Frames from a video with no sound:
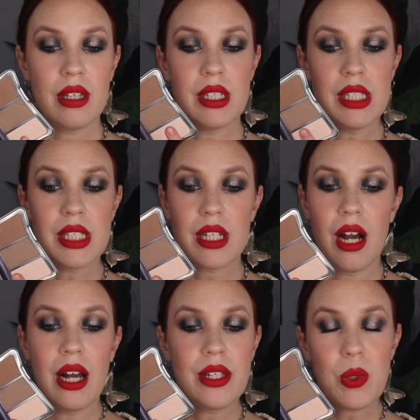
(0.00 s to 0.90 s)
This
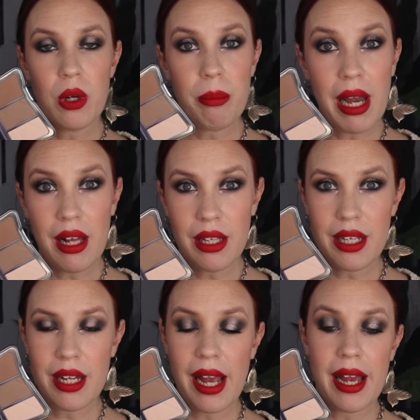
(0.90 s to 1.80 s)
contour
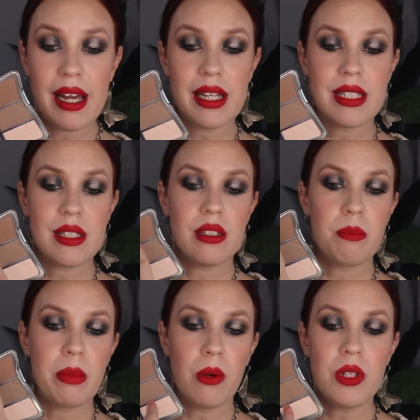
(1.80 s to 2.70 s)
palette has
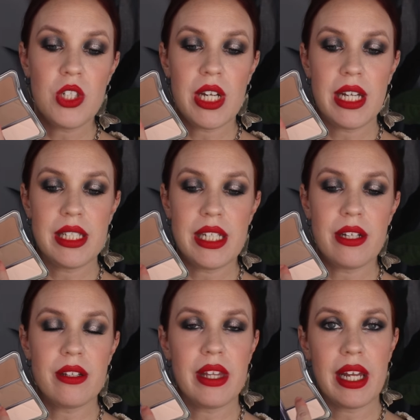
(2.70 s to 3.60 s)
both shades
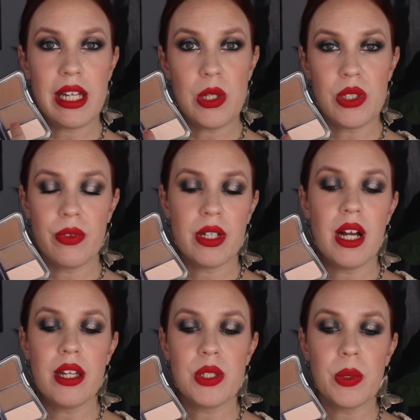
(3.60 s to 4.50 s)
here that I use for
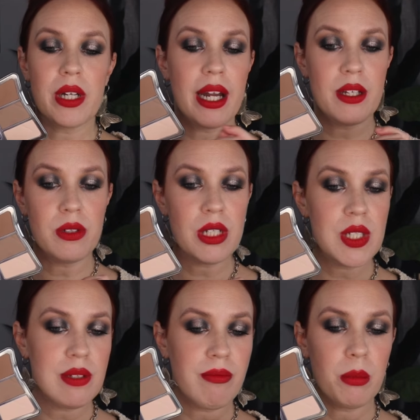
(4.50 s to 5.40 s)
contour. I don't
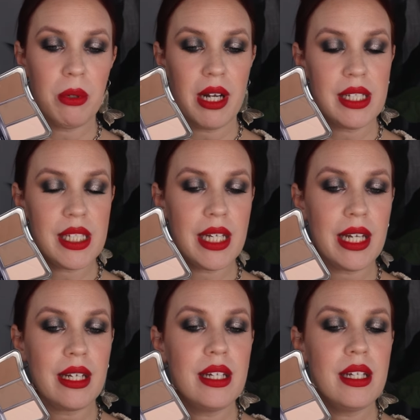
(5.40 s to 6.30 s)
use them for
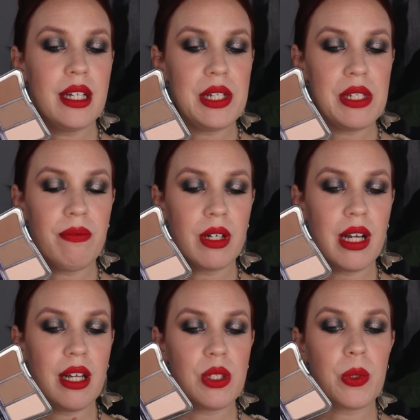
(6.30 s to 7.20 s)
bronzing, I use them for
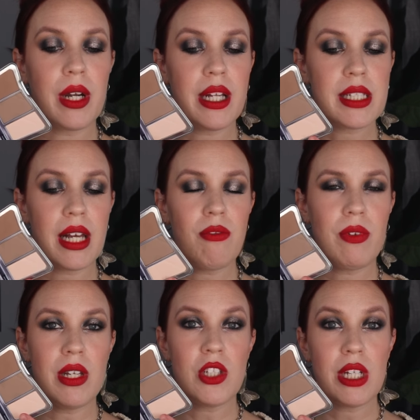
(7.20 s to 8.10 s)
contour, and it's got a
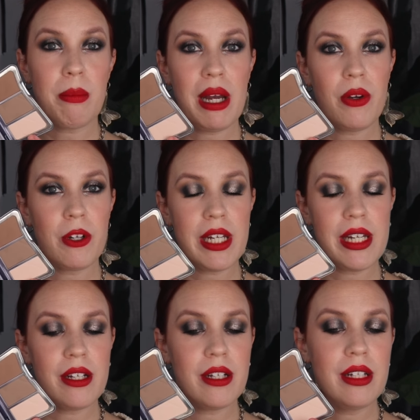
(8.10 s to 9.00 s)
finishing powder
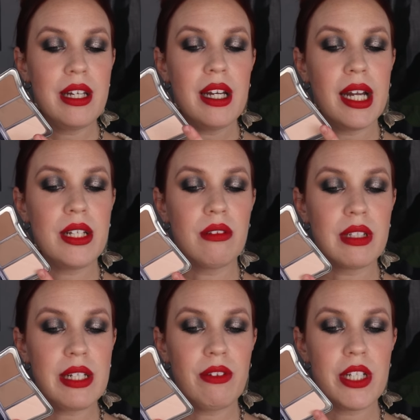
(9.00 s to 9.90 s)
here. I don't
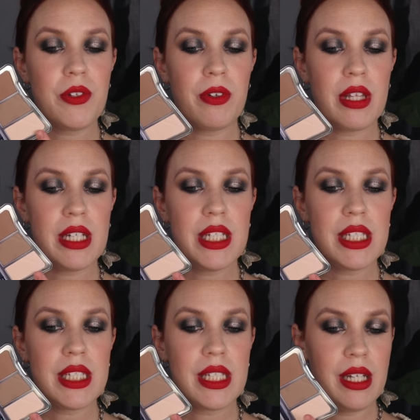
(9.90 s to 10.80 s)
really reach for
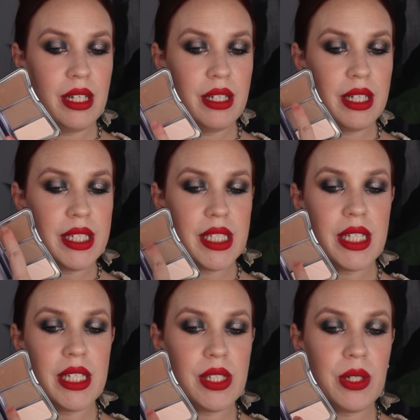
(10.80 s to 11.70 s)
this. It's
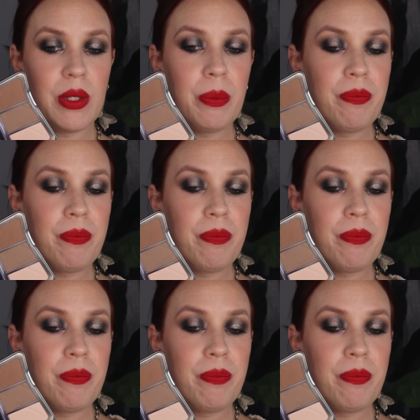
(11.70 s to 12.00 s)
these two.